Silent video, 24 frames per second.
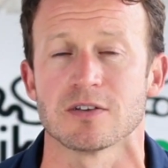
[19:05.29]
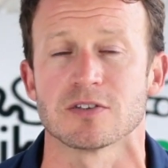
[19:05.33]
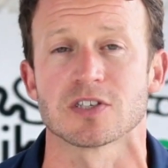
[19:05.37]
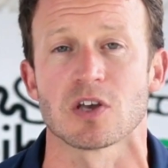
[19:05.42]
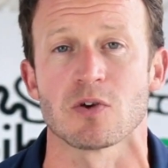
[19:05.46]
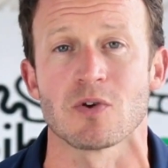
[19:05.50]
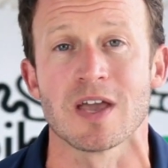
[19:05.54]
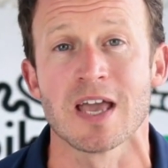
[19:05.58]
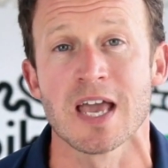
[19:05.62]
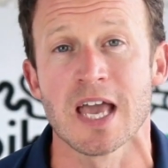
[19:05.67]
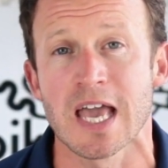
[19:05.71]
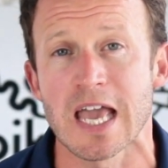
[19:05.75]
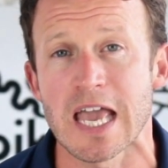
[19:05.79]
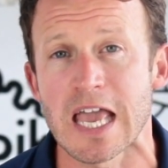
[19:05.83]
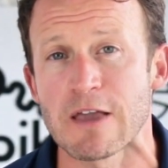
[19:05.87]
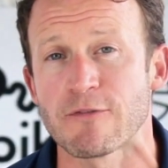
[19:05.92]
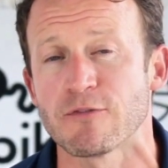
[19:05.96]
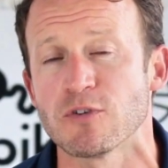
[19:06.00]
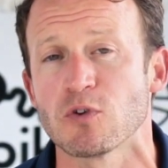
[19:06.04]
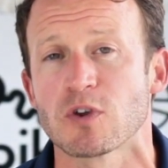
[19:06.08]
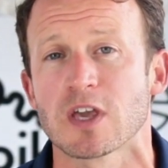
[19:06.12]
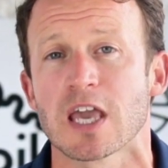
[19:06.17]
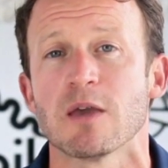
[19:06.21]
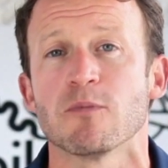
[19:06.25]
So
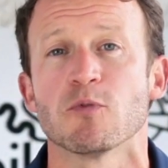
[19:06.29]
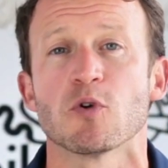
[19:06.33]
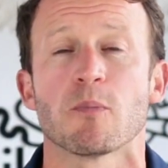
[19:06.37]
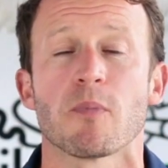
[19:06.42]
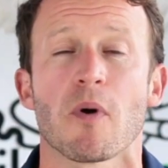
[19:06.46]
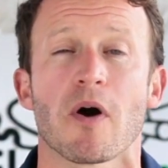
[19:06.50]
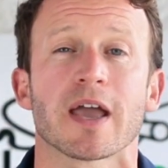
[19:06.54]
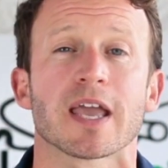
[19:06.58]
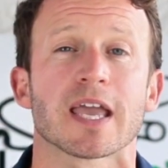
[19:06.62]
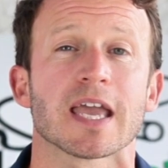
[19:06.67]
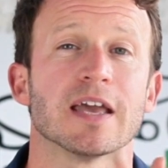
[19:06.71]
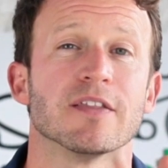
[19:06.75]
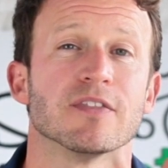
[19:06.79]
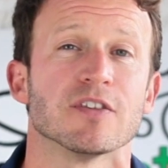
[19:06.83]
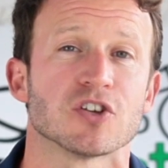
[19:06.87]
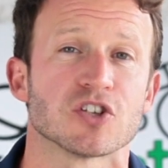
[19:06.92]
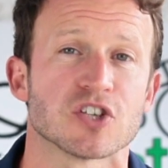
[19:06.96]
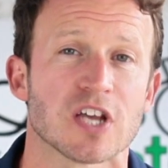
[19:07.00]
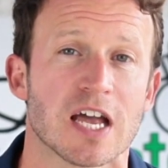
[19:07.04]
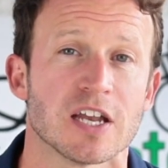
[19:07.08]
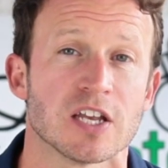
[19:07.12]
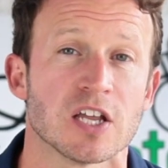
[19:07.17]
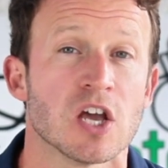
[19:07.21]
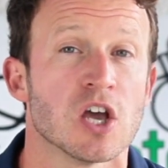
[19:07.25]
if you keep your bike in the
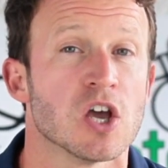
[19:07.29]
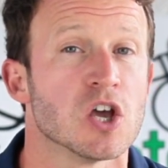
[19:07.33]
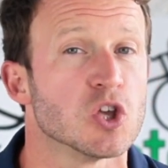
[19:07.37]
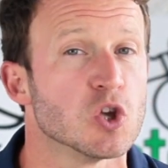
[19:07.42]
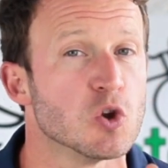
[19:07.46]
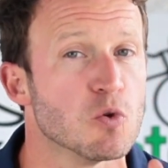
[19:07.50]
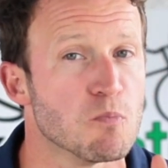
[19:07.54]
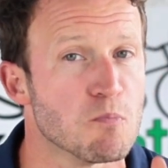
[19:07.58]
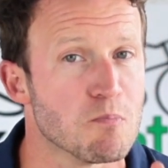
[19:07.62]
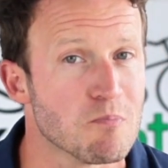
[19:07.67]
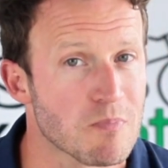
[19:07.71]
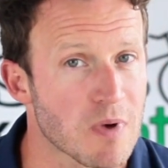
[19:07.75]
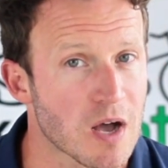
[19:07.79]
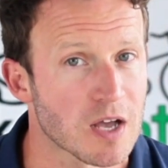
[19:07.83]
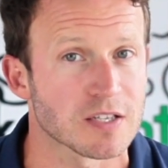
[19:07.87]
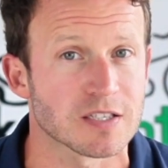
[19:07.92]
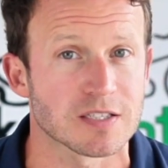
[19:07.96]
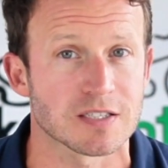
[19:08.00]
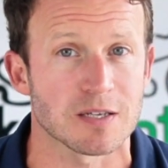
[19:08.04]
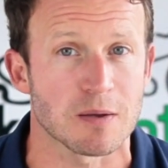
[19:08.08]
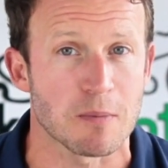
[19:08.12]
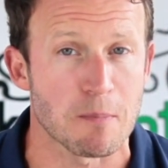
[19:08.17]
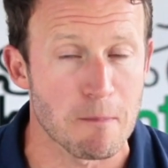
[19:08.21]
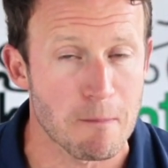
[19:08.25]
shed, you
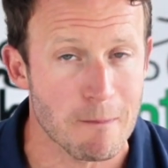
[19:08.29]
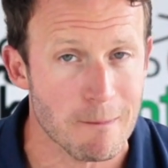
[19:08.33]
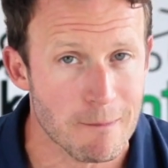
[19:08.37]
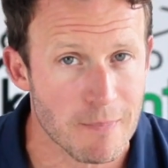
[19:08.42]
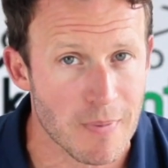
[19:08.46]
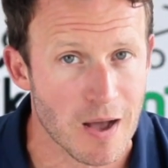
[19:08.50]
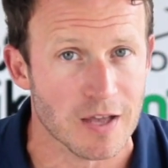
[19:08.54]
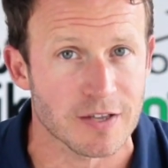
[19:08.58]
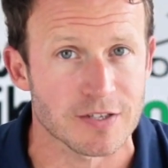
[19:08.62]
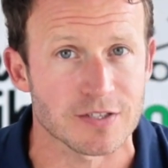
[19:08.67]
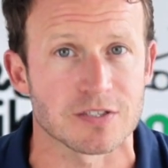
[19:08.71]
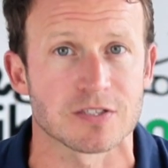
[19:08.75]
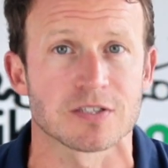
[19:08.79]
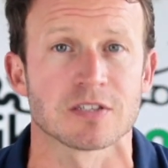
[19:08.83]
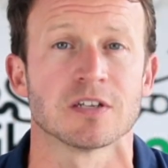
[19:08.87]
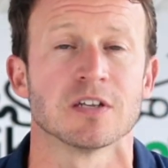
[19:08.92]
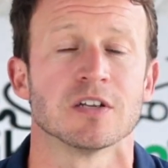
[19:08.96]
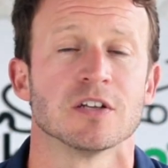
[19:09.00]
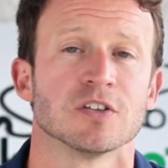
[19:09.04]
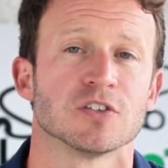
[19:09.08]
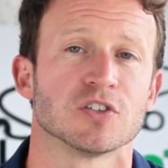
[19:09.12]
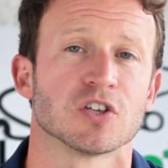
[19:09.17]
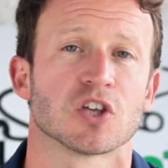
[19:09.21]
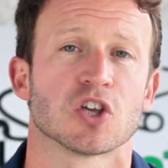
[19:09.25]
must
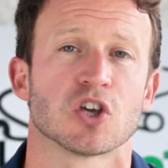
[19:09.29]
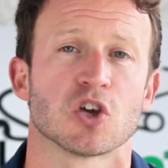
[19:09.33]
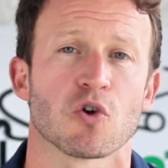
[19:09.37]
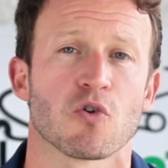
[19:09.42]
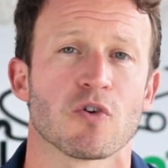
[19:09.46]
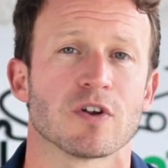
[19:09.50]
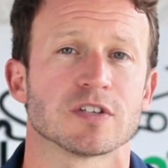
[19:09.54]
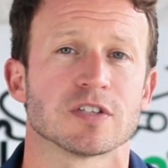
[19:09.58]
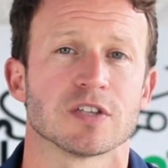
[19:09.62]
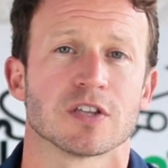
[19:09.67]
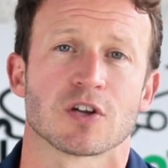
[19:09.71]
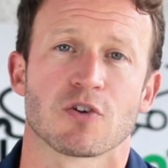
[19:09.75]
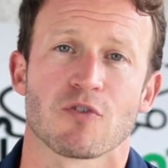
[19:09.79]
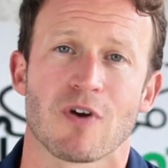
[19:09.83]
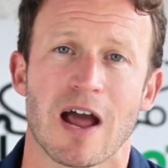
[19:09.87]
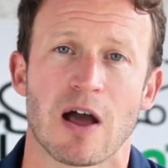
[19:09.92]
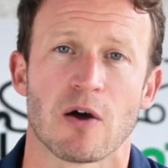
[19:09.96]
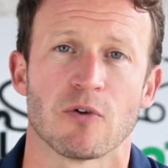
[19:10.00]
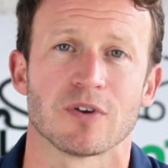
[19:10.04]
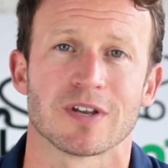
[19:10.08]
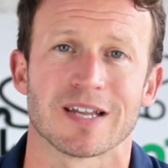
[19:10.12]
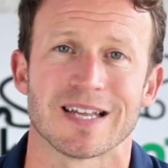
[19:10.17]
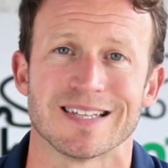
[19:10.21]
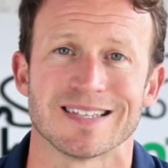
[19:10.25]
secure it to the
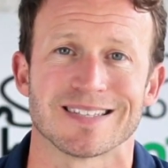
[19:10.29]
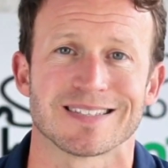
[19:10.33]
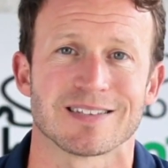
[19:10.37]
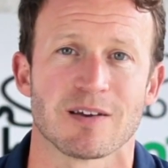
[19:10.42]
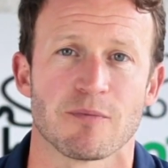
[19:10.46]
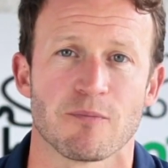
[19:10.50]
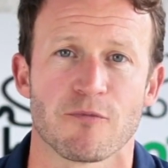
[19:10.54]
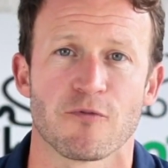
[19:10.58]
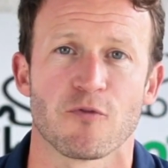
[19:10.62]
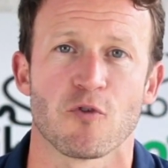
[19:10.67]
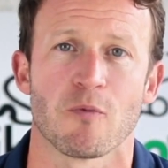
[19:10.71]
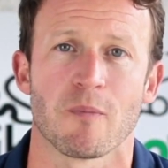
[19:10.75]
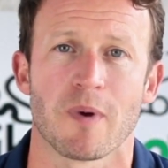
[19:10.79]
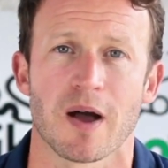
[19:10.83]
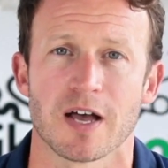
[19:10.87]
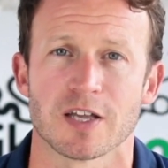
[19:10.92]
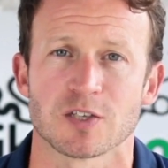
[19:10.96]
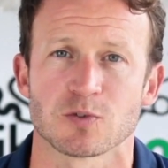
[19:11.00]
ground in some format